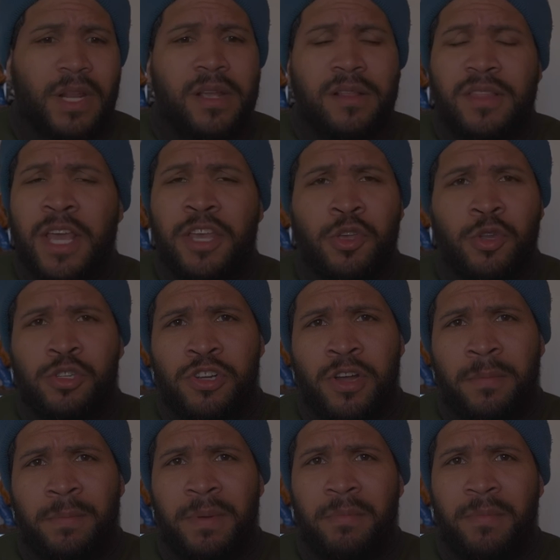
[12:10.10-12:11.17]
then you
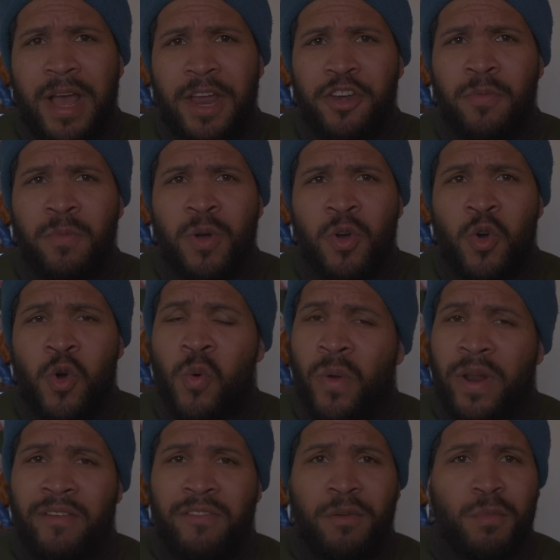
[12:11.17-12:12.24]
jump in manual mode or
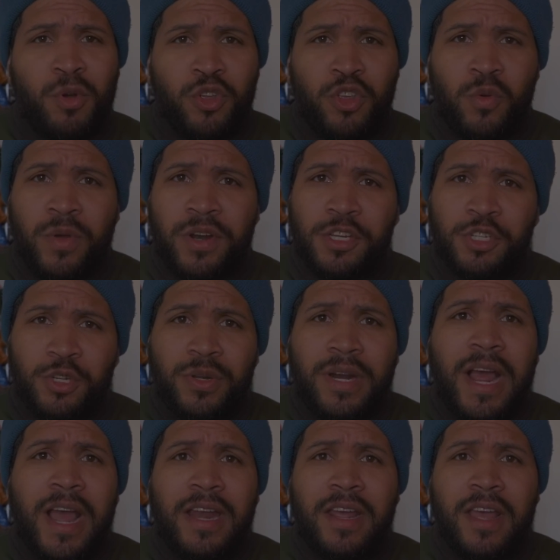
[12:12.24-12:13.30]
whatever mode you want to shoot
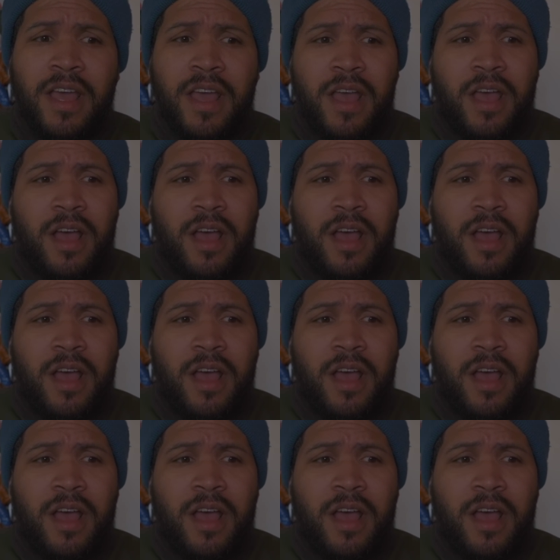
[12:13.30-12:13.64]
at.